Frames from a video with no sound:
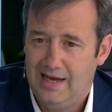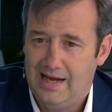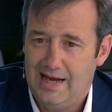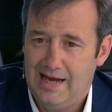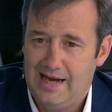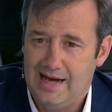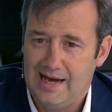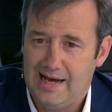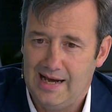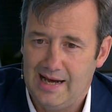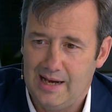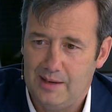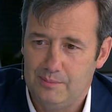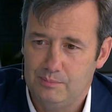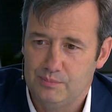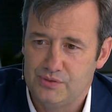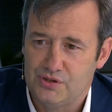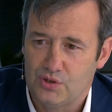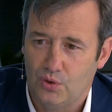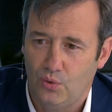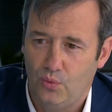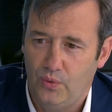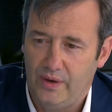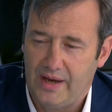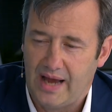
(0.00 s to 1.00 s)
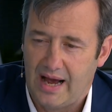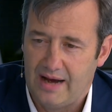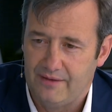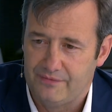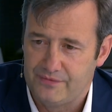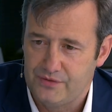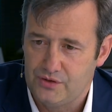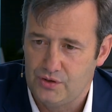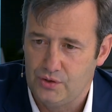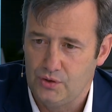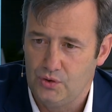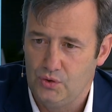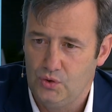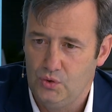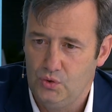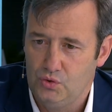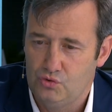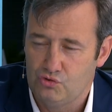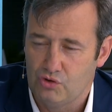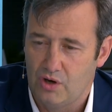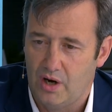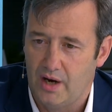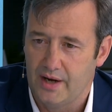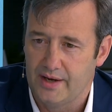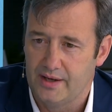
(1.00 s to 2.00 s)
Um, so we have to
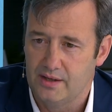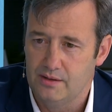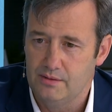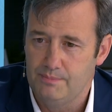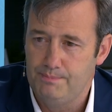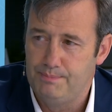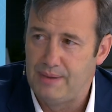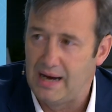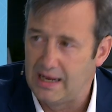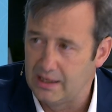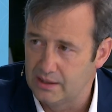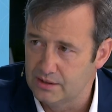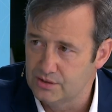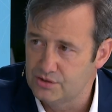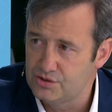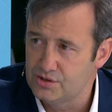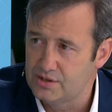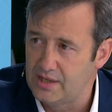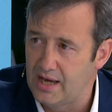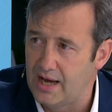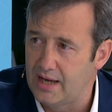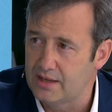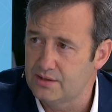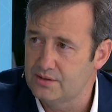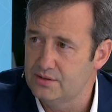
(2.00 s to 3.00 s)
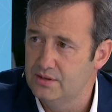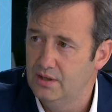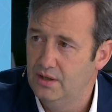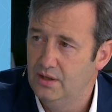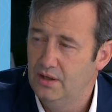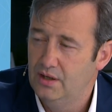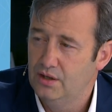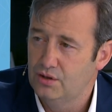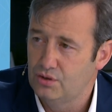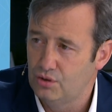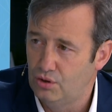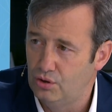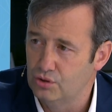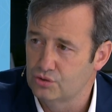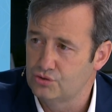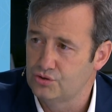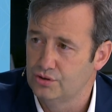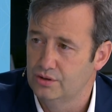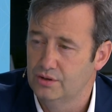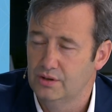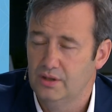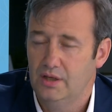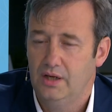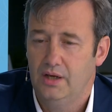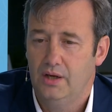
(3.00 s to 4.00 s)
try and balance that
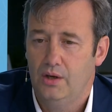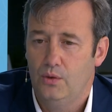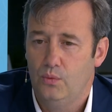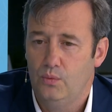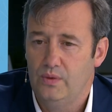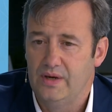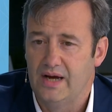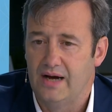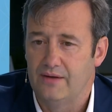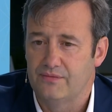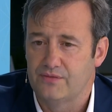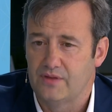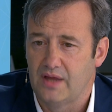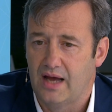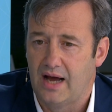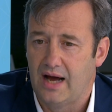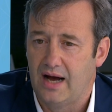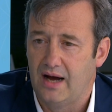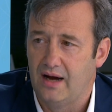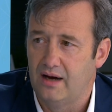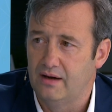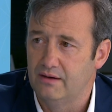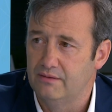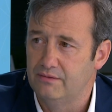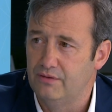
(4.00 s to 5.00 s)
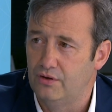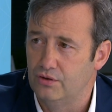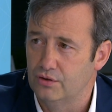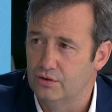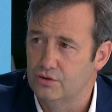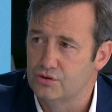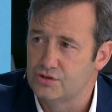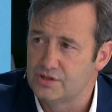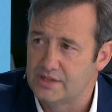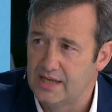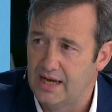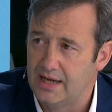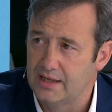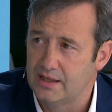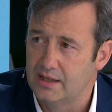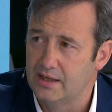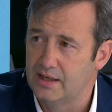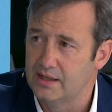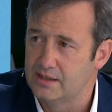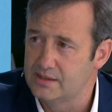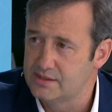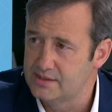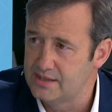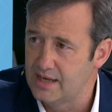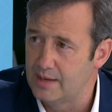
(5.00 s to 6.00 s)
caution. We have to have understand and
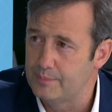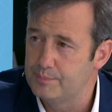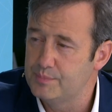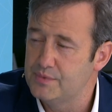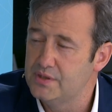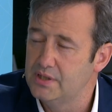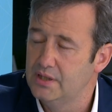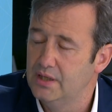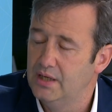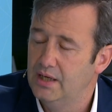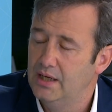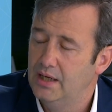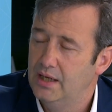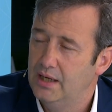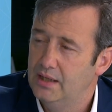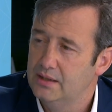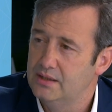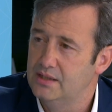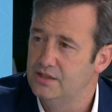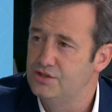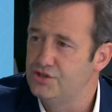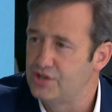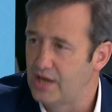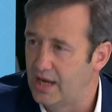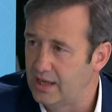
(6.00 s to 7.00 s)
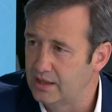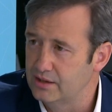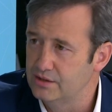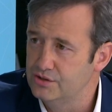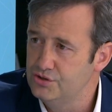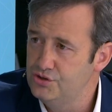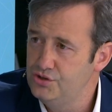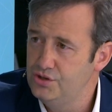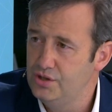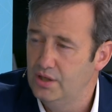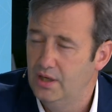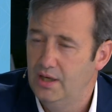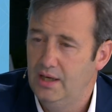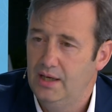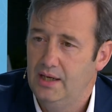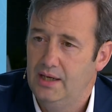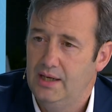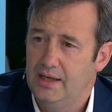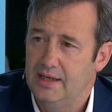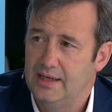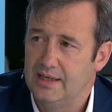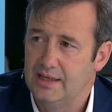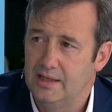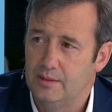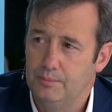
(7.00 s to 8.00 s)
accept the challenge,
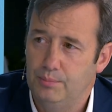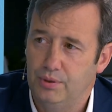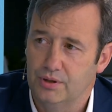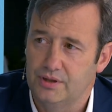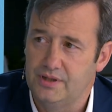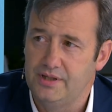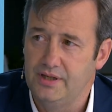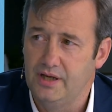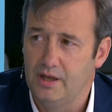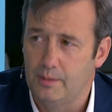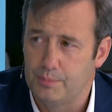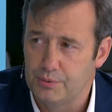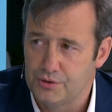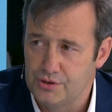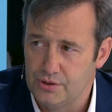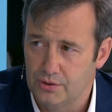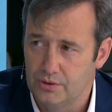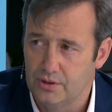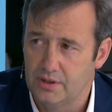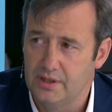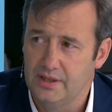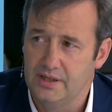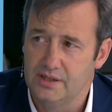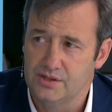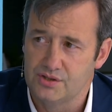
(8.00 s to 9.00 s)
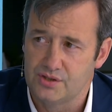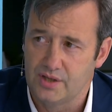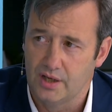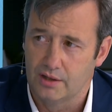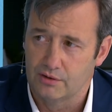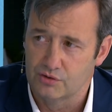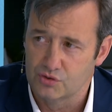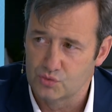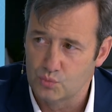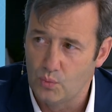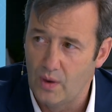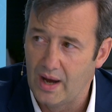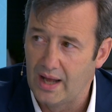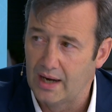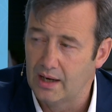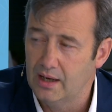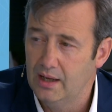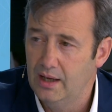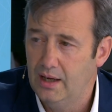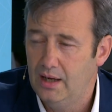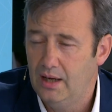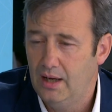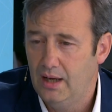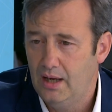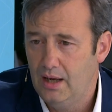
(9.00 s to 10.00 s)
um, but the opportunity is there as well.
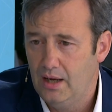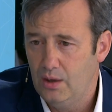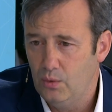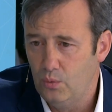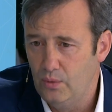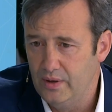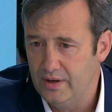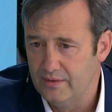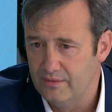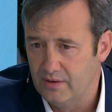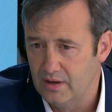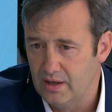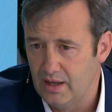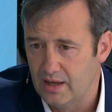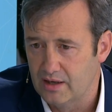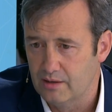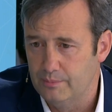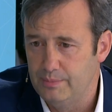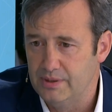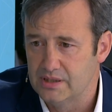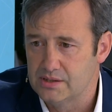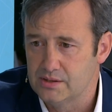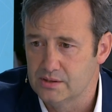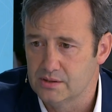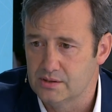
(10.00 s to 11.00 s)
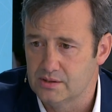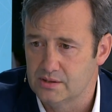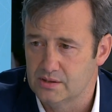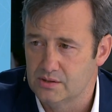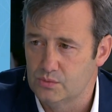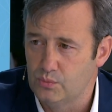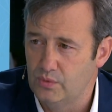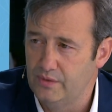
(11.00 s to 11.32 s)
We have a lot of businesses.